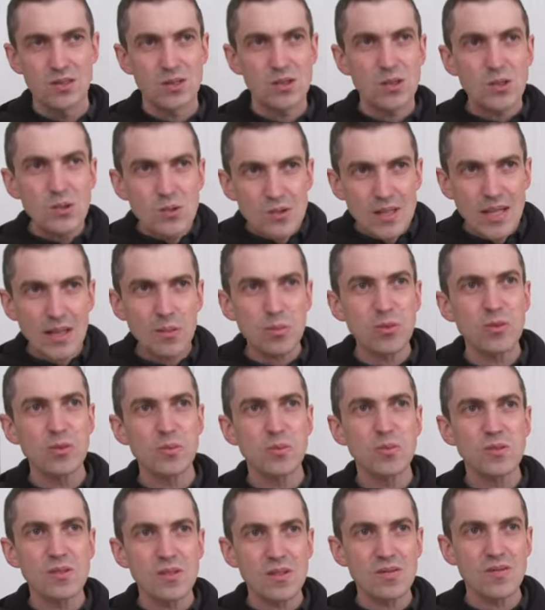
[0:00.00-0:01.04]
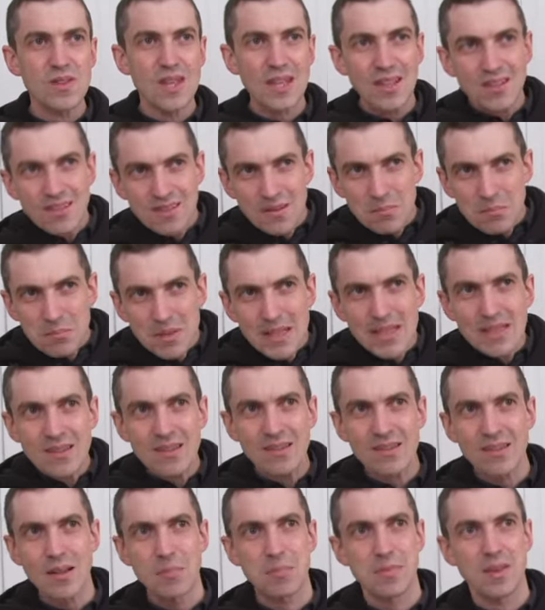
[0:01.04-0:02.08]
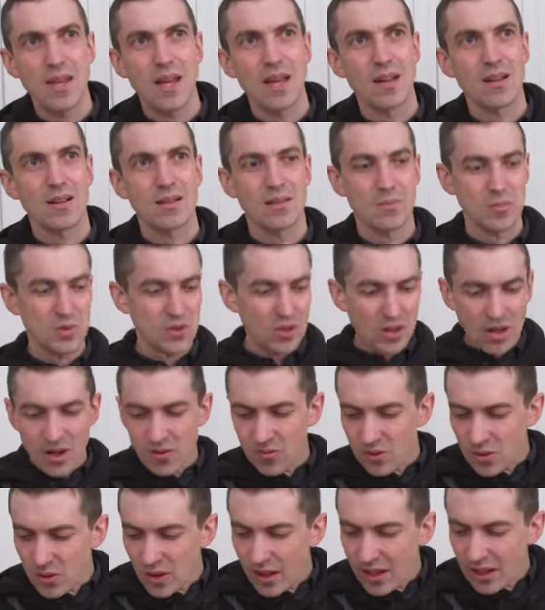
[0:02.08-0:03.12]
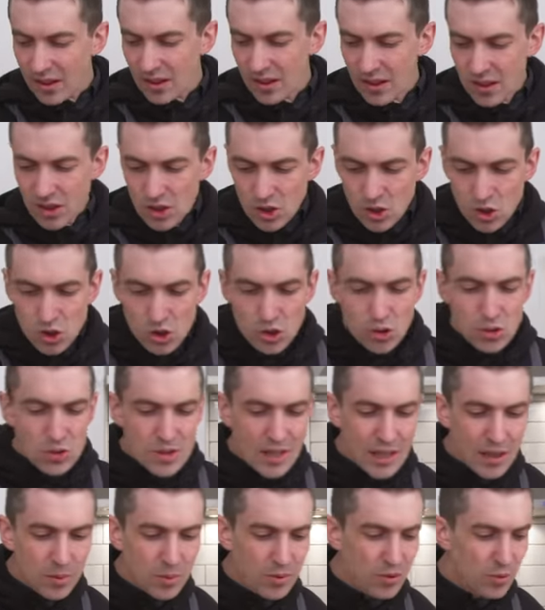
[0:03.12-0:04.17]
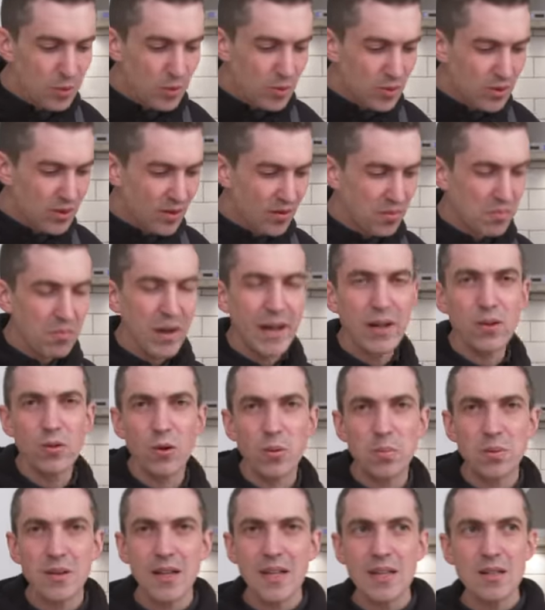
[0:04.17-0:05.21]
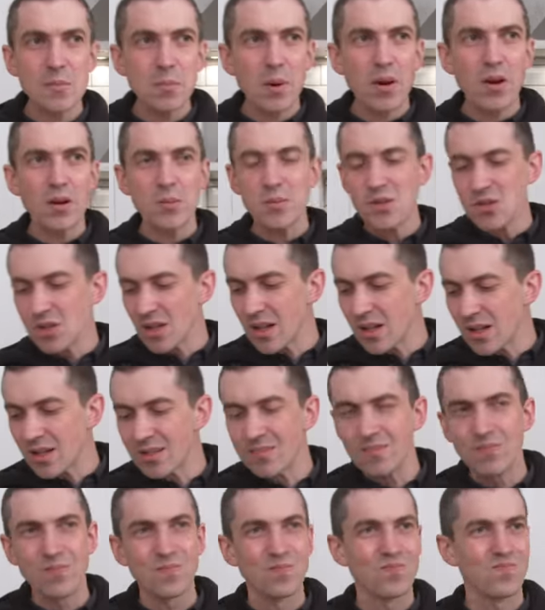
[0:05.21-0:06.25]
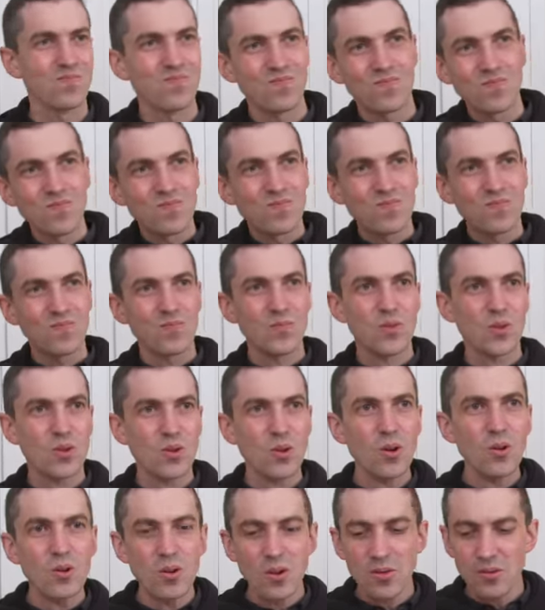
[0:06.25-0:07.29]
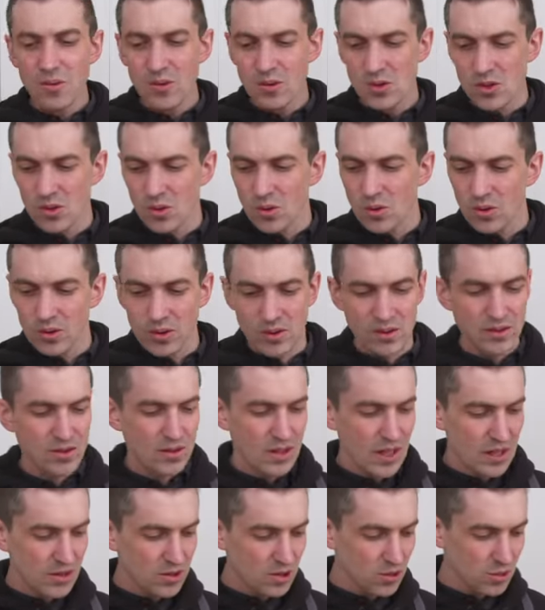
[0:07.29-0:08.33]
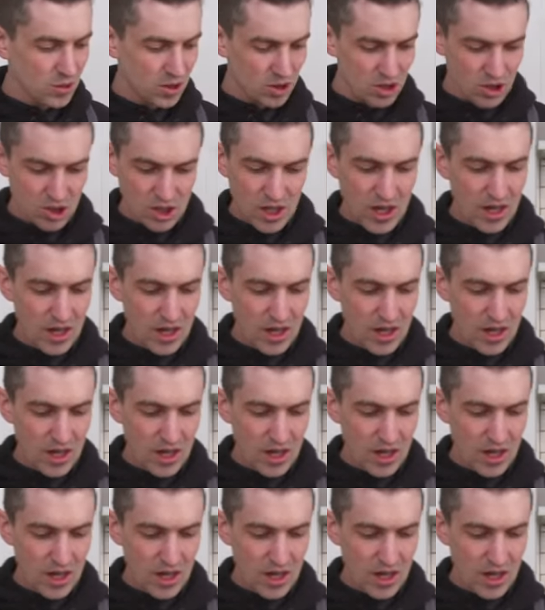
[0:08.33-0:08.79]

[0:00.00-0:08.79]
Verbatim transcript: Two tablespoons of this means something. I'm sorry, if you like two tablespoons of microplaned Parmesan, throw it over your shoulder. It's not doing shit.